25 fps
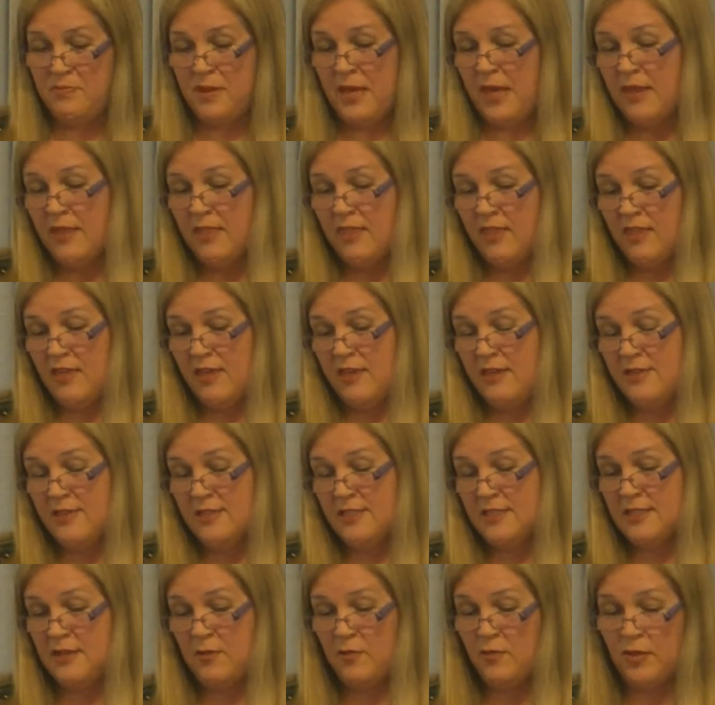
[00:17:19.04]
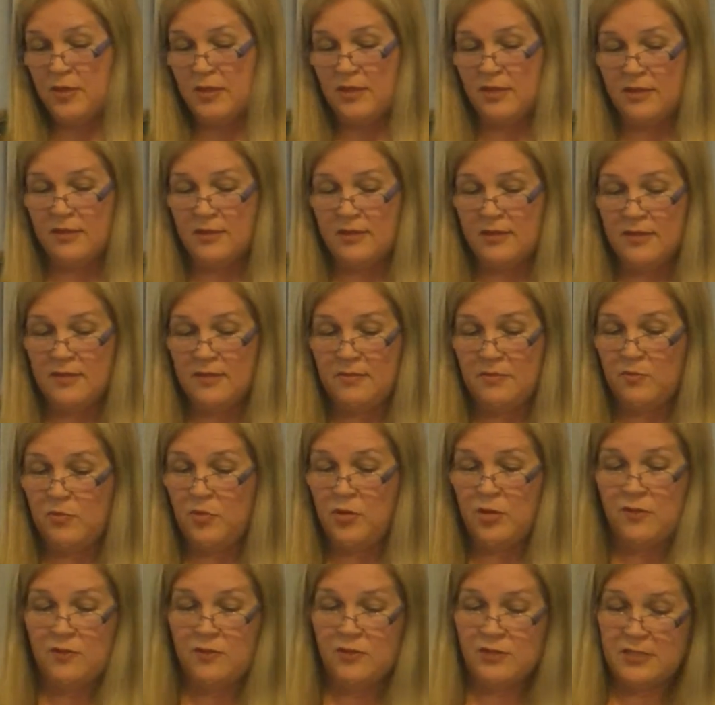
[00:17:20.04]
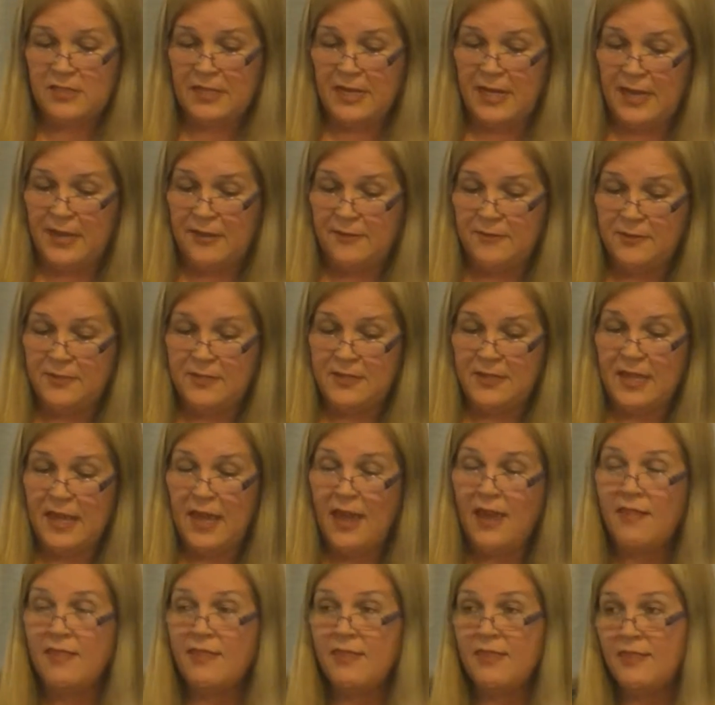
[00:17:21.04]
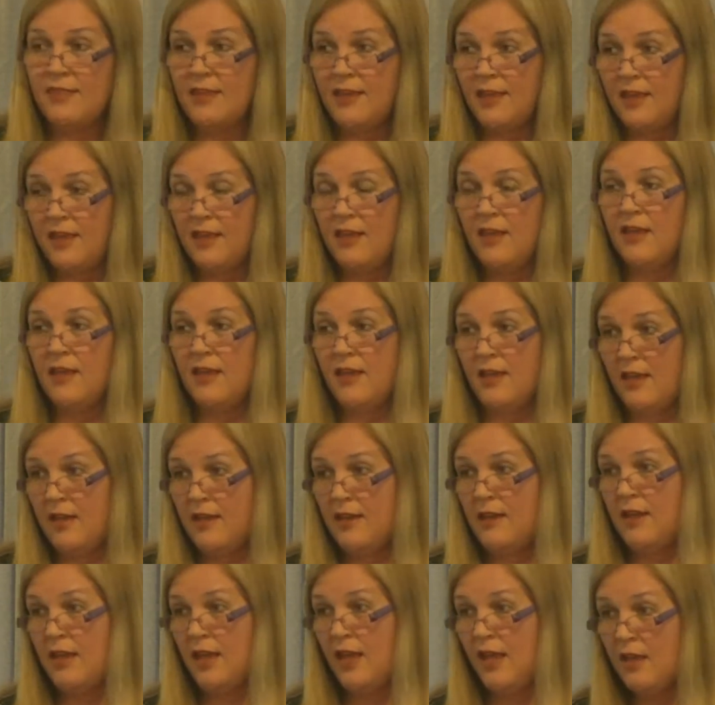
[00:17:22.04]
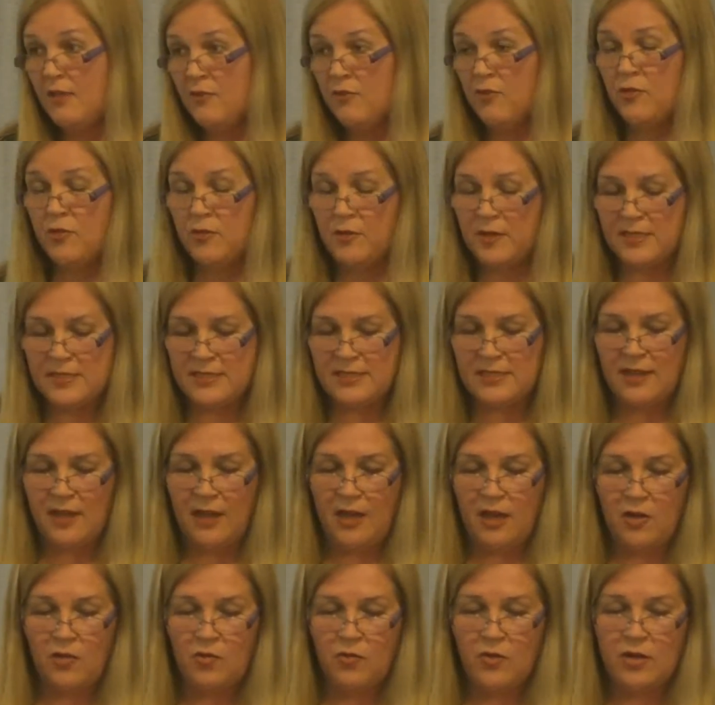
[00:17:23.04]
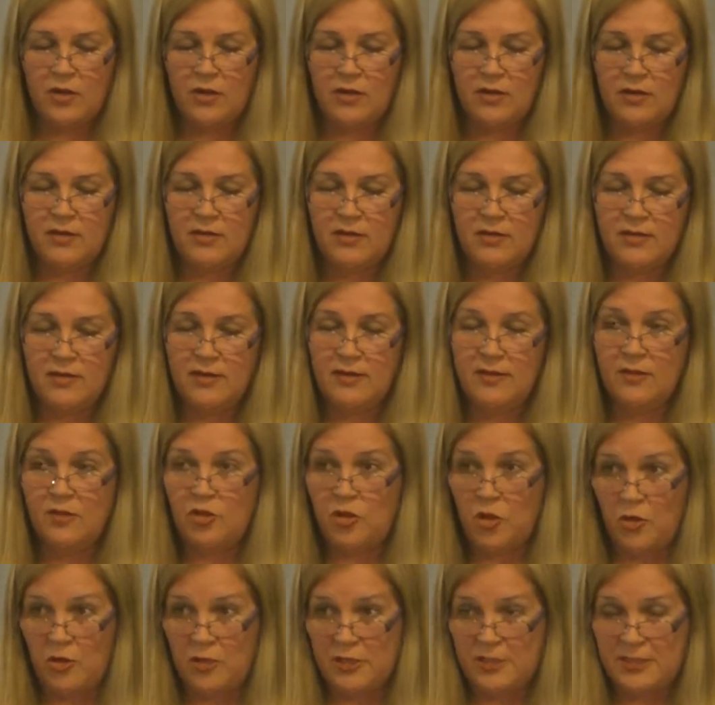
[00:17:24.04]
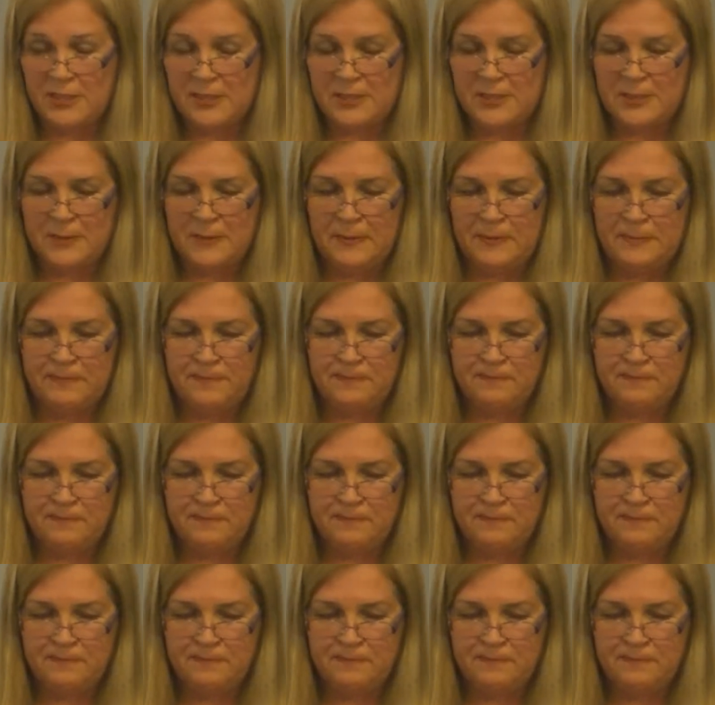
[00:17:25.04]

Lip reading: bad things that we've done in previous lives, and they can influence our thoughts.